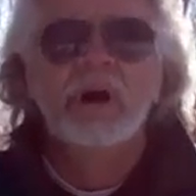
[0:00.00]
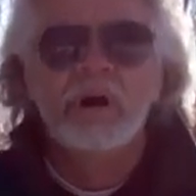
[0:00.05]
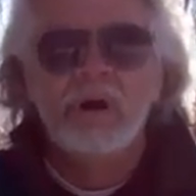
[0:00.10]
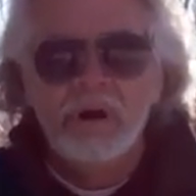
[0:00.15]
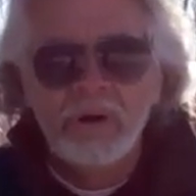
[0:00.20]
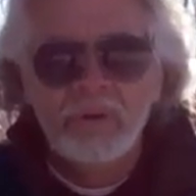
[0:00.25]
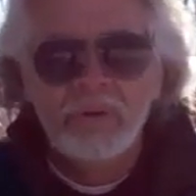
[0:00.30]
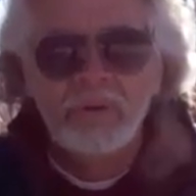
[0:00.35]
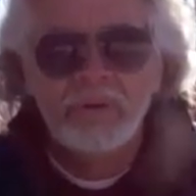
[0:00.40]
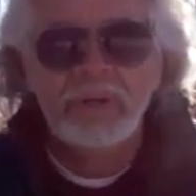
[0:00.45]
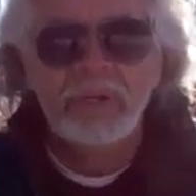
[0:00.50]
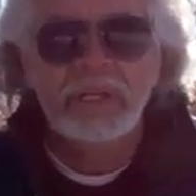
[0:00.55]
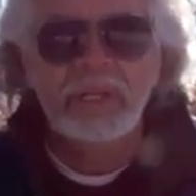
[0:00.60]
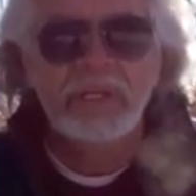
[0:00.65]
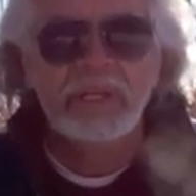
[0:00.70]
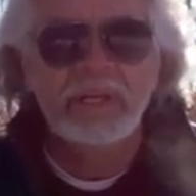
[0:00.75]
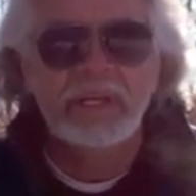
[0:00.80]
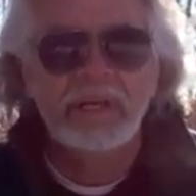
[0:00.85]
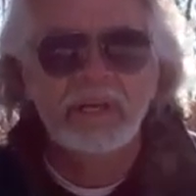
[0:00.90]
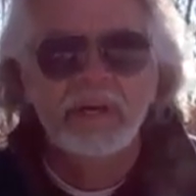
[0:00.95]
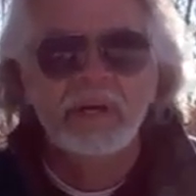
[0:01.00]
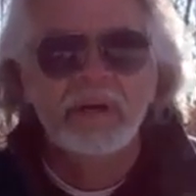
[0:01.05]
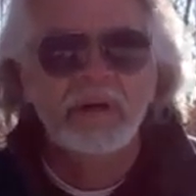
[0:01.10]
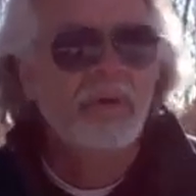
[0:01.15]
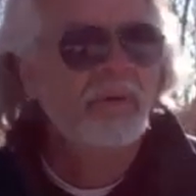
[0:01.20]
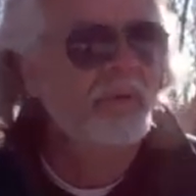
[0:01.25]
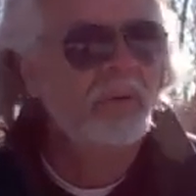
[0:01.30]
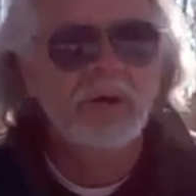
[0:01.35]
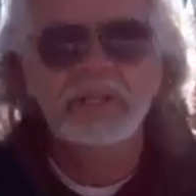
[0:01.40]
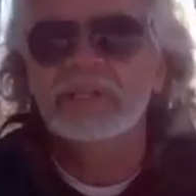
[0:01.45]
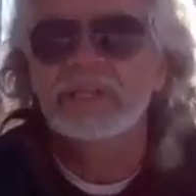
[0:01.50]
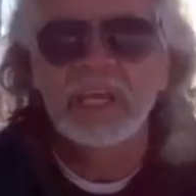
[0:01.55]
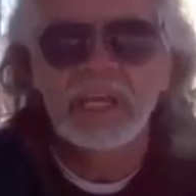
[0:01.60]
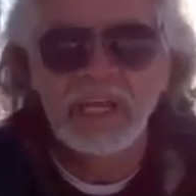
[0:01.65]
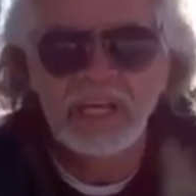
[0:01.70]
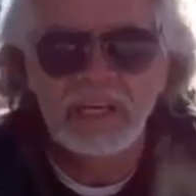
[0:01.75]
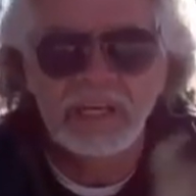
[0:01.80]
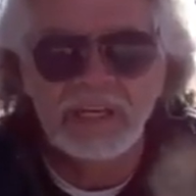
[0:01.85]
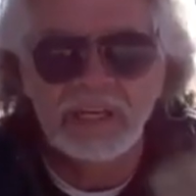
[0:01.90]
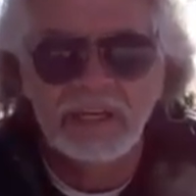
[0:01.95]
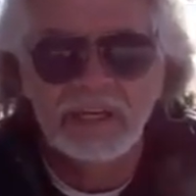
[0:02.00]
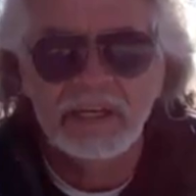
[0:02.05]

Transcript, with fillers: Oh, really? What then?